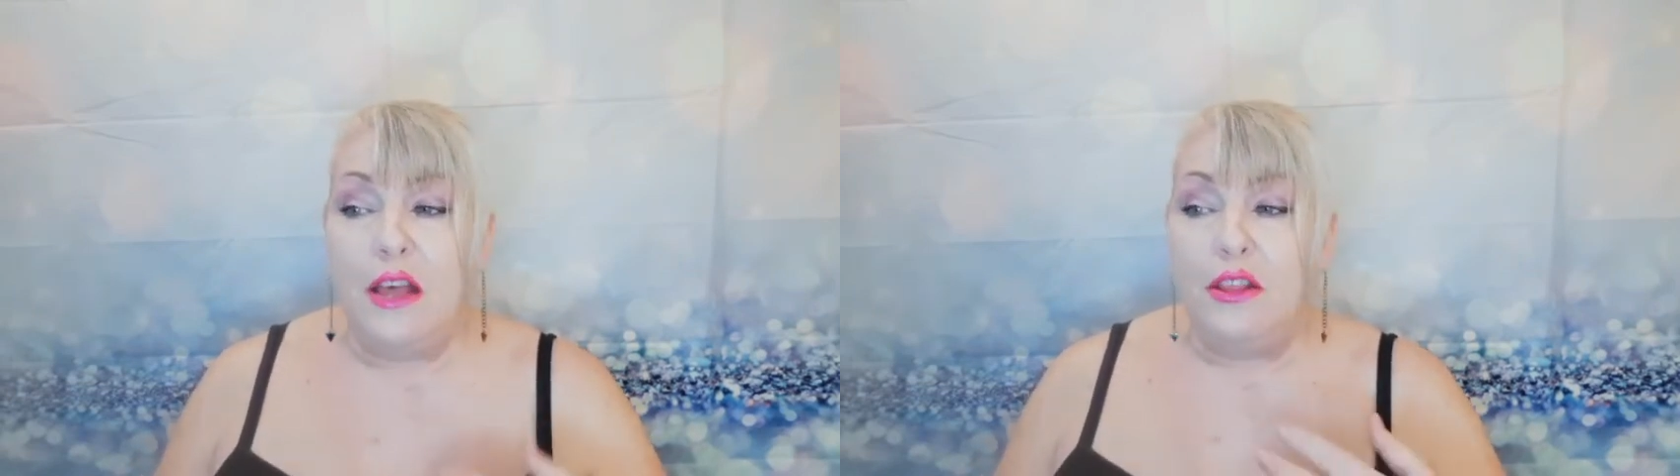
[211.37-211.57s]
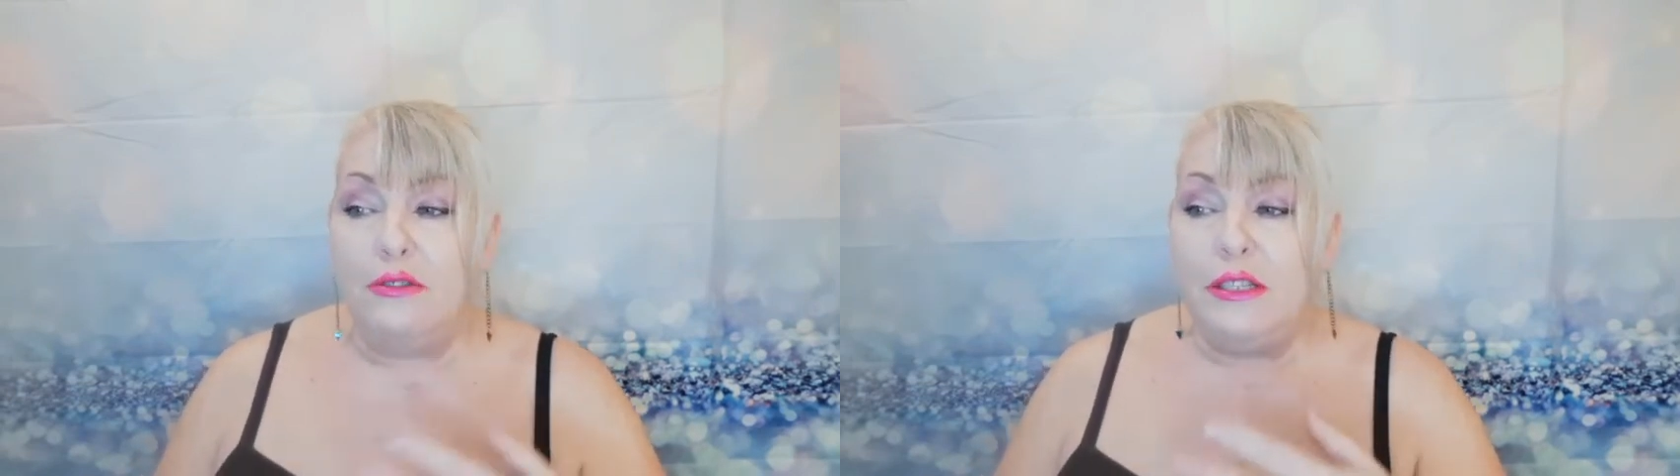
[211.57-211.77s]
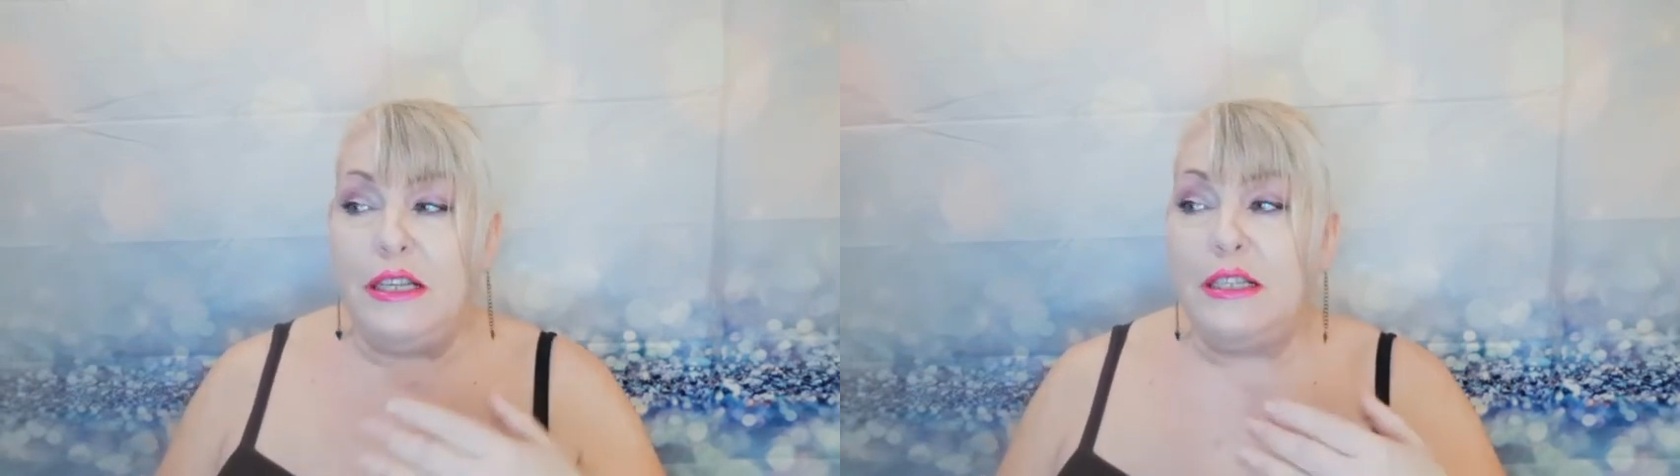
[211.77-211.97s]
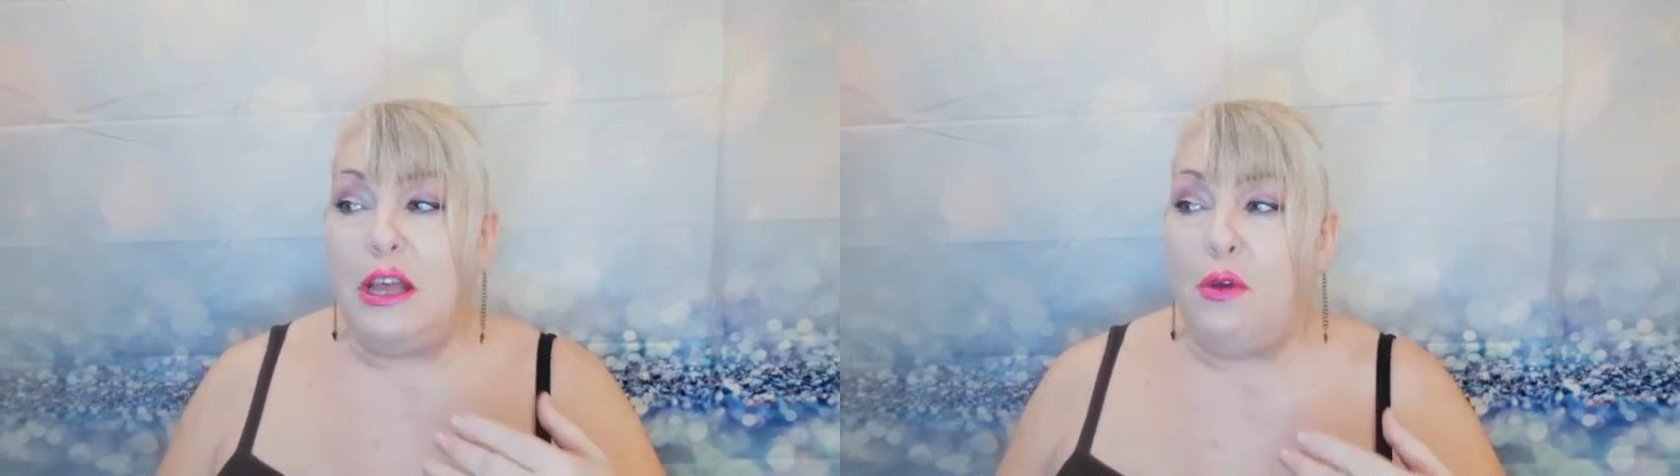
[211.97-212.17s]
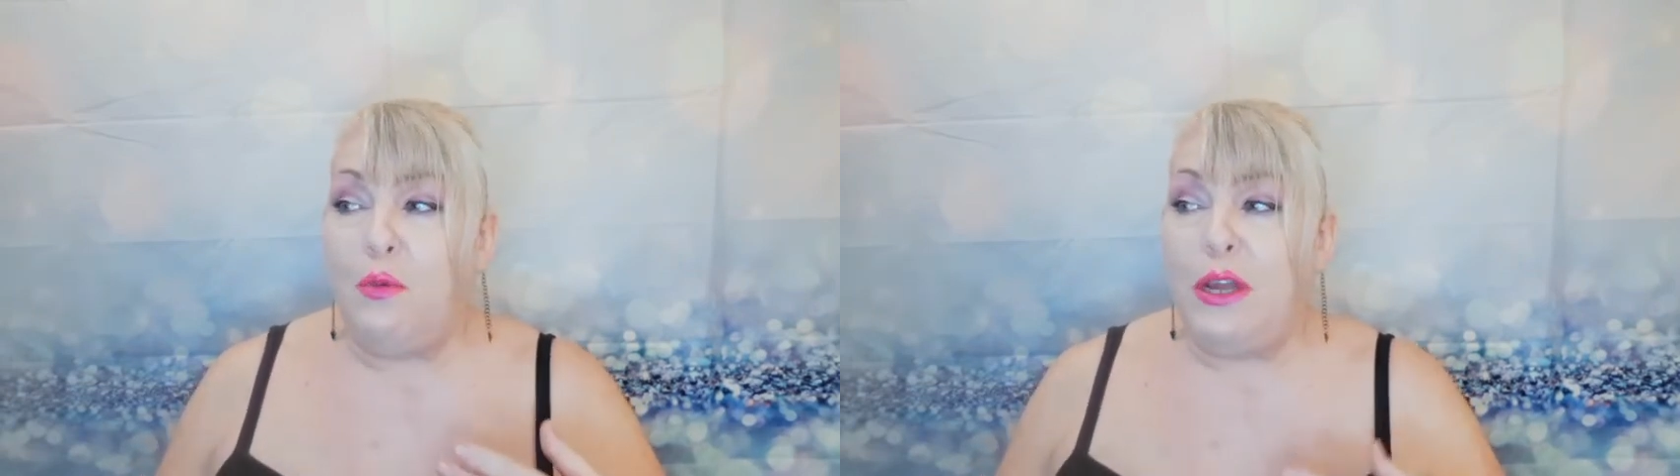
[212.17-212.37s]
those things
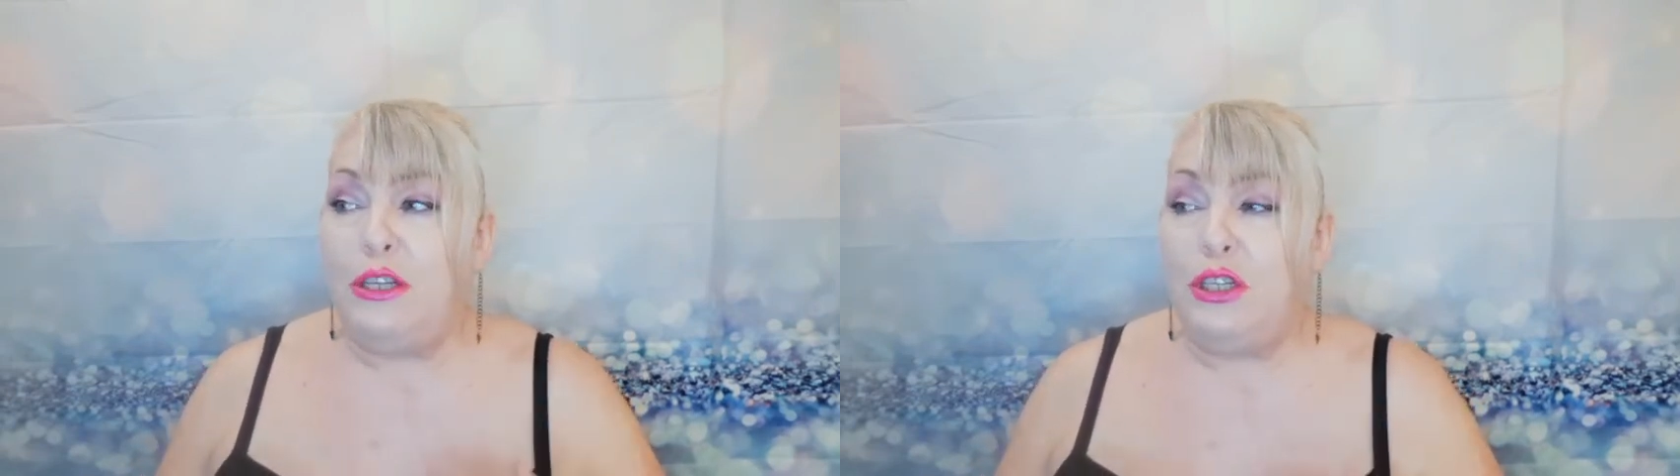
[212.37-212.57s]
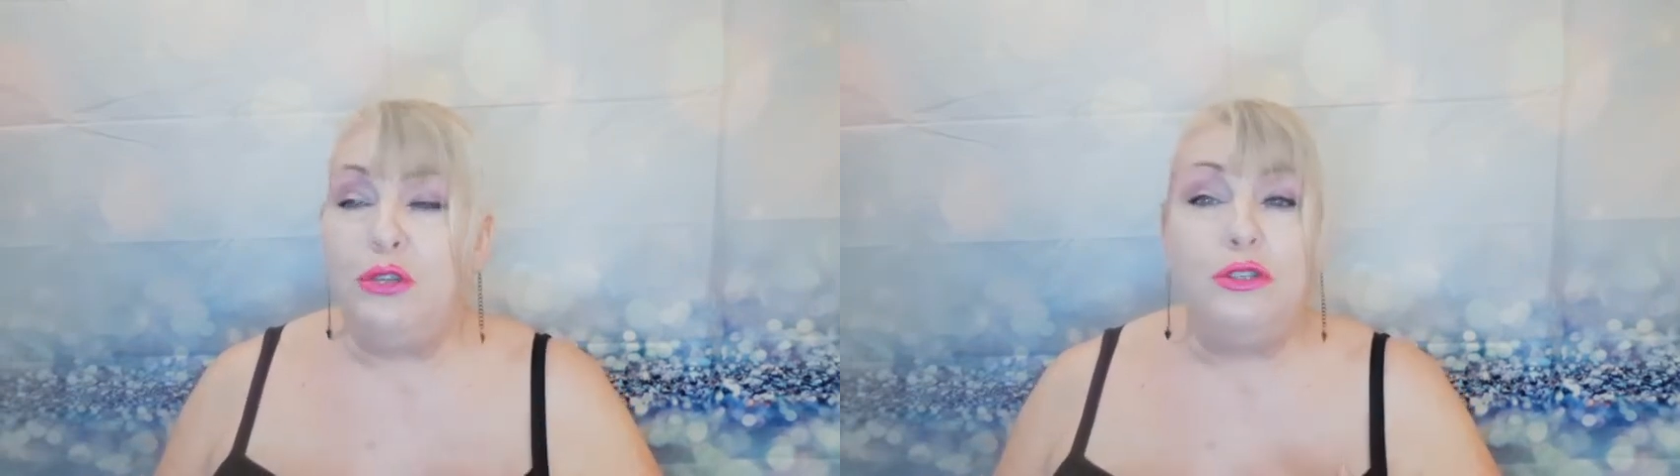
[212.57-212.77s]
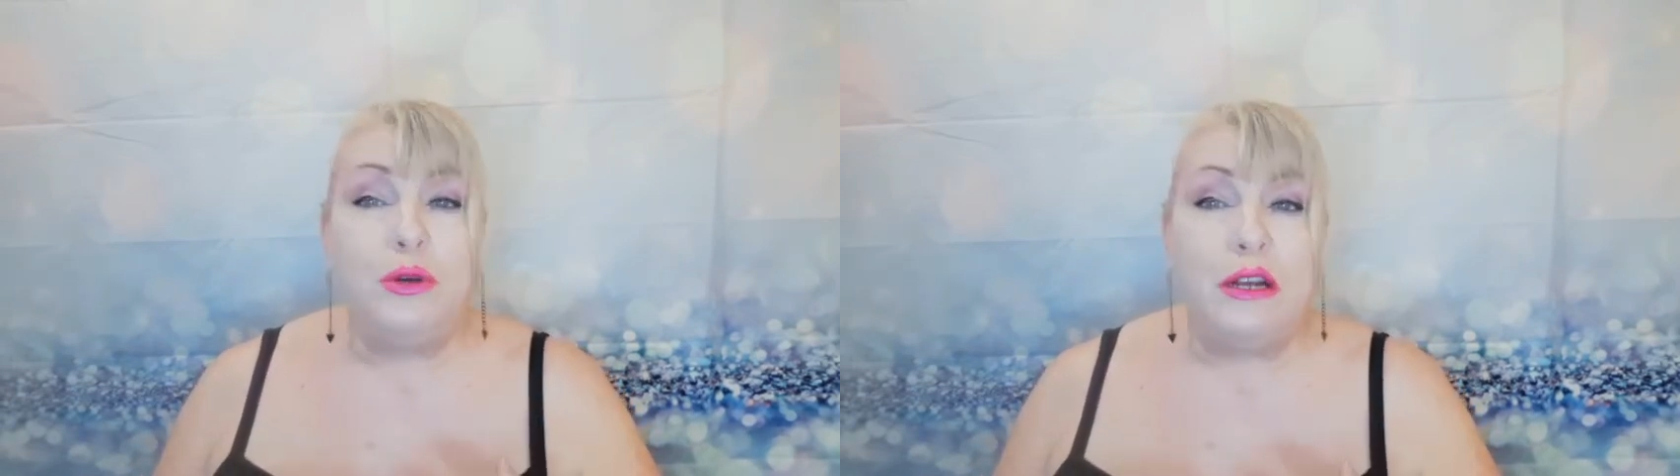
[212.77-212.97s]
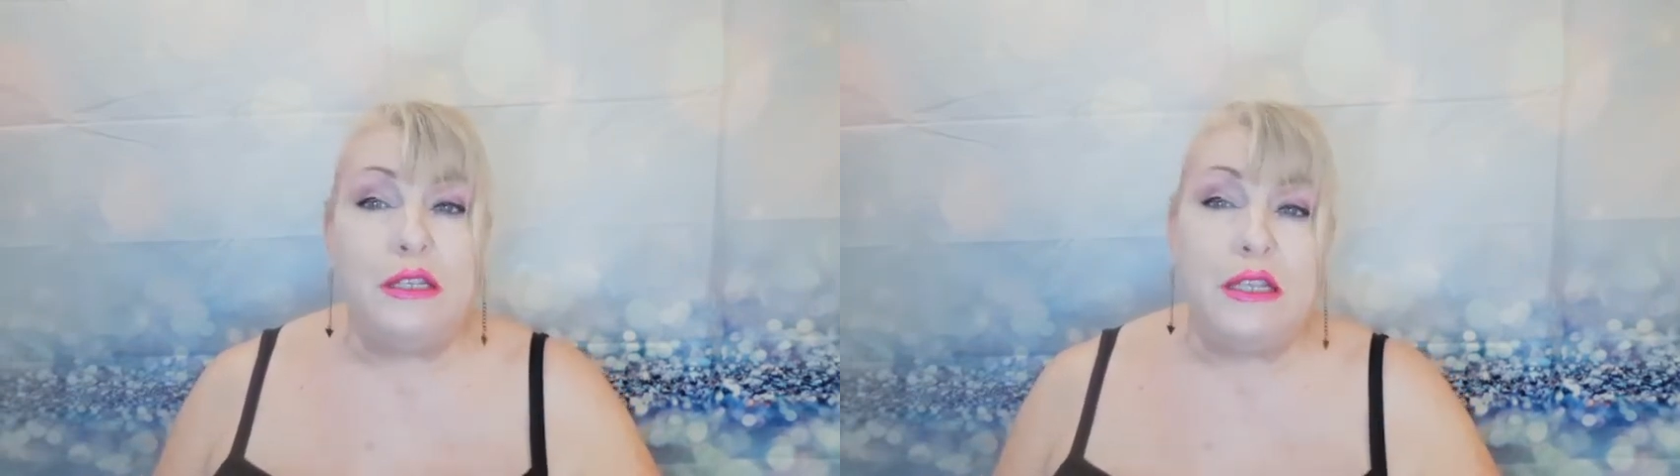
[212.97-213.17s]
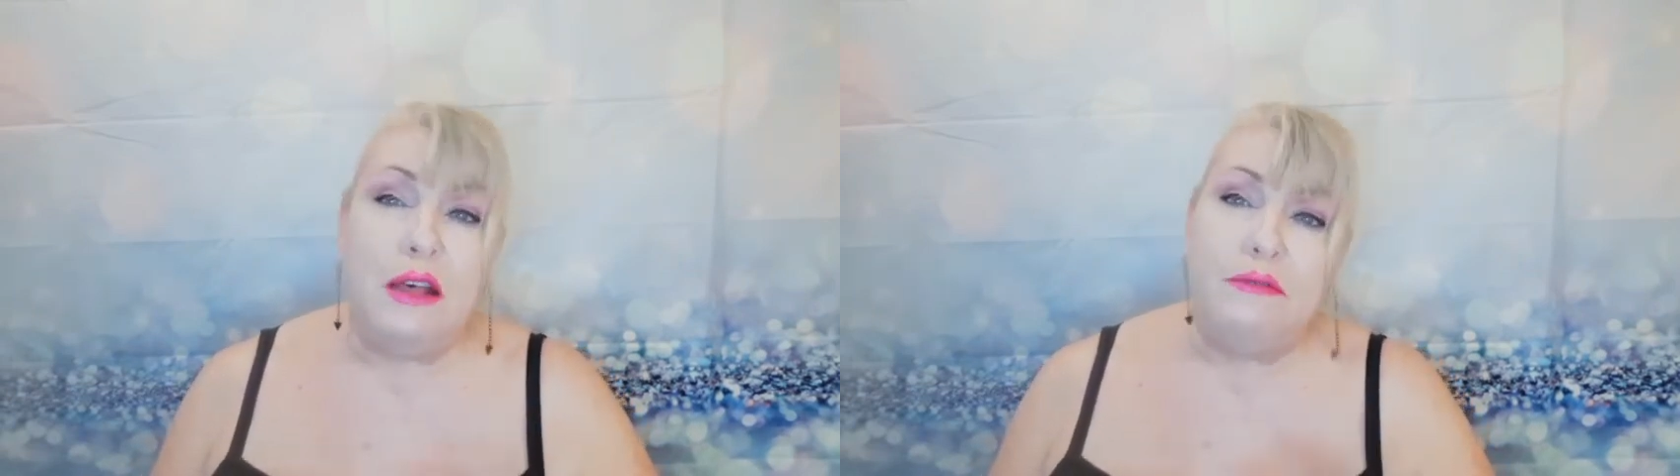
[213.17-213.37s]
that we do to
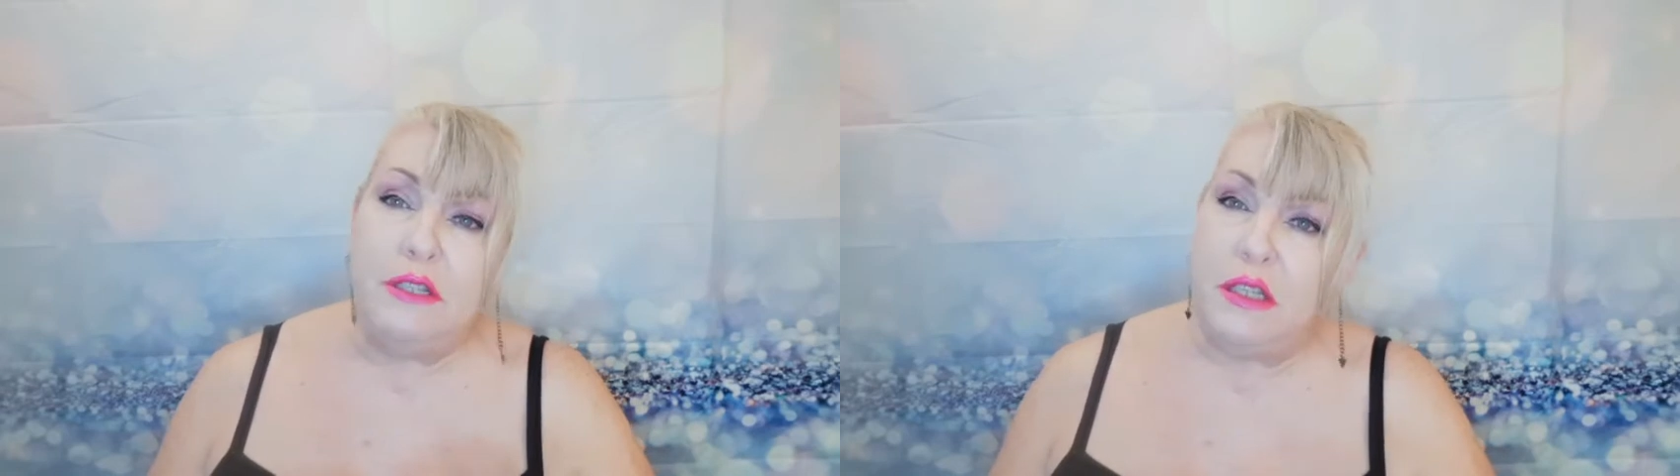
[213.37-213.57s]
ourselves